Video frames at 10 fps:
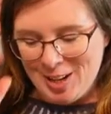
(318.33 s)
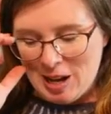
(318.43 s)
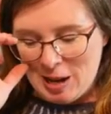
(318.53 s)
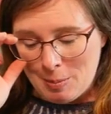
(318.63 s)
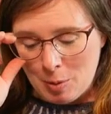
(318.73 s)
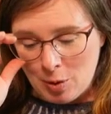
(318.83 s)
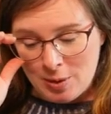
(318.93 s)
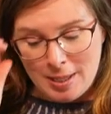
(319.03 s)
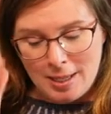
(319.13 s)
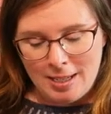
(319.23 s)

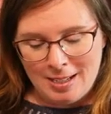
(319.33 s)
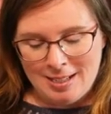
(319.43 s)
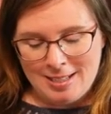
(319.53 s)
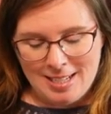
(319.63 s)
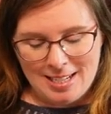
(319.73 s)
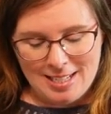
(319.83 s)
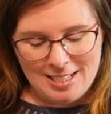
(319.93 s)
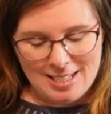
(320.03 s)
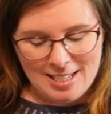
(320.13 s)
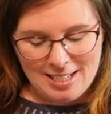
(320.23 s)
on here to get
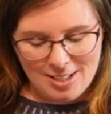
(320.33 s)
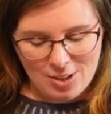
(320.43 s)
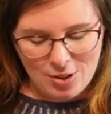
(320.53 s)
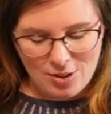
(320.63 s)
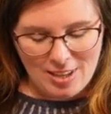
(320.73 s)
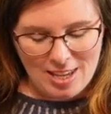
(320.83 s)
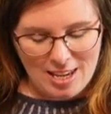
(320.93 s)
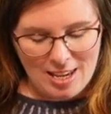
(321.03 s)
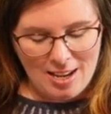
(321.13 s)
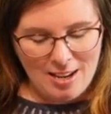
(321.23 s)
it to
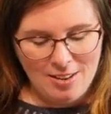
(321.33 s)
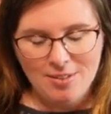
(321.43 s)
the